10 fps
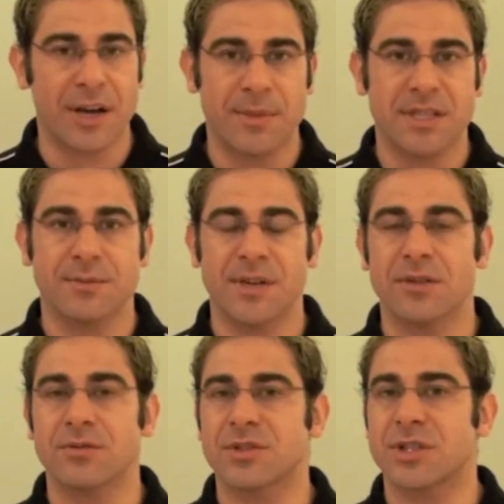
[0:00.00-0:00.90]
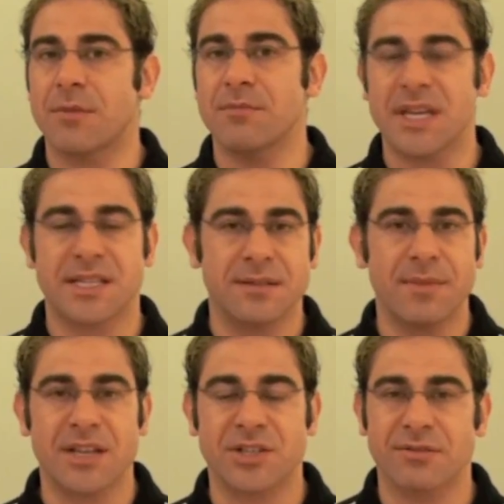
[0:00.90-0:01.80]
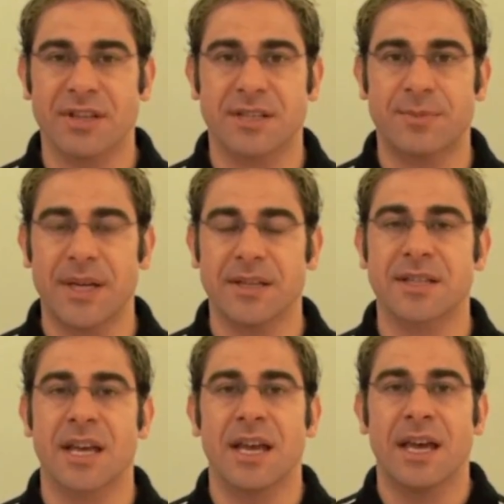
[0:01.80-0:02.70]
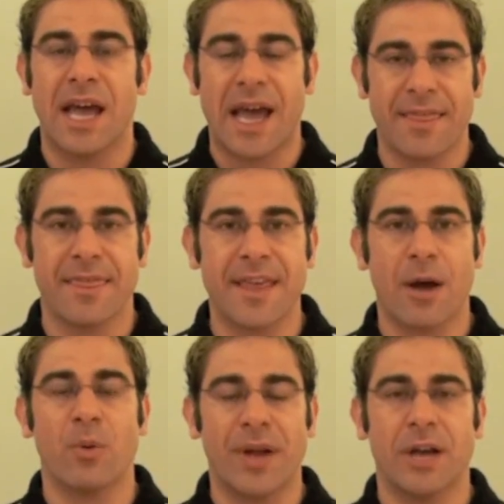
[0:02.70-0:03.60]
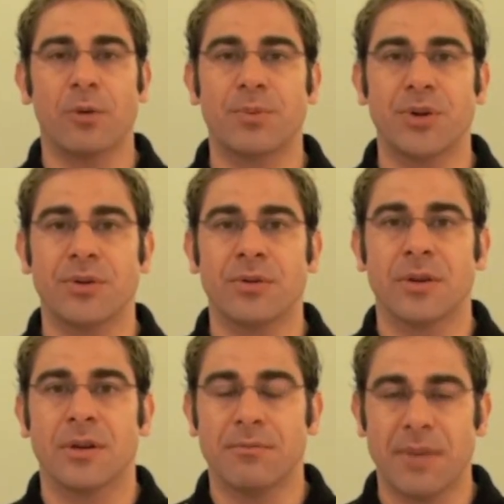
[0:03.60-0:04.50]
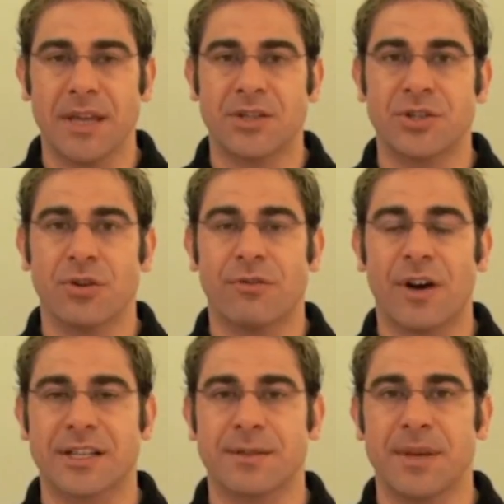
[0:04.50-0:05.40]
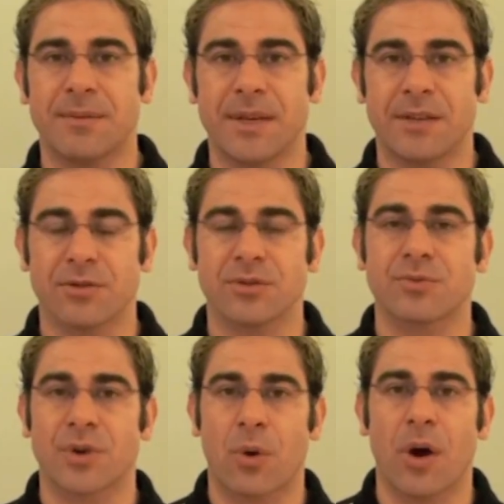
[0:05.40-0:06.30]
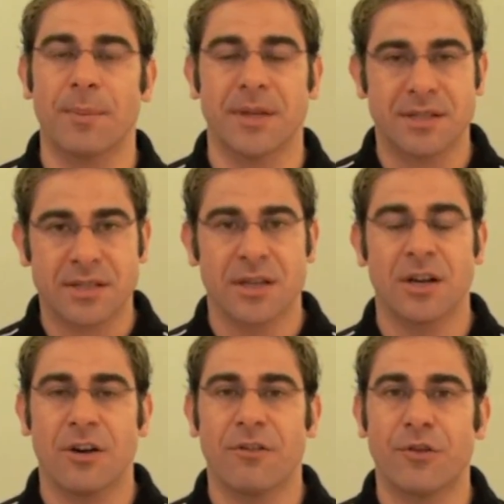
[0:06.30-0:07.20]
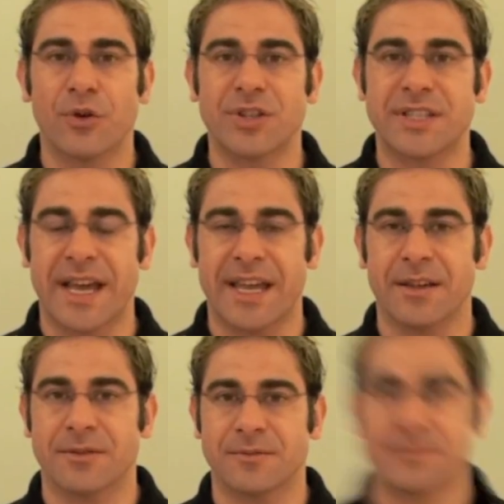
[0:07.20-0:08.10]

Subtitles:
vitamins and minerals, so mix and match the recipes, and that will help you meet your vitamin minerals requirements for the day.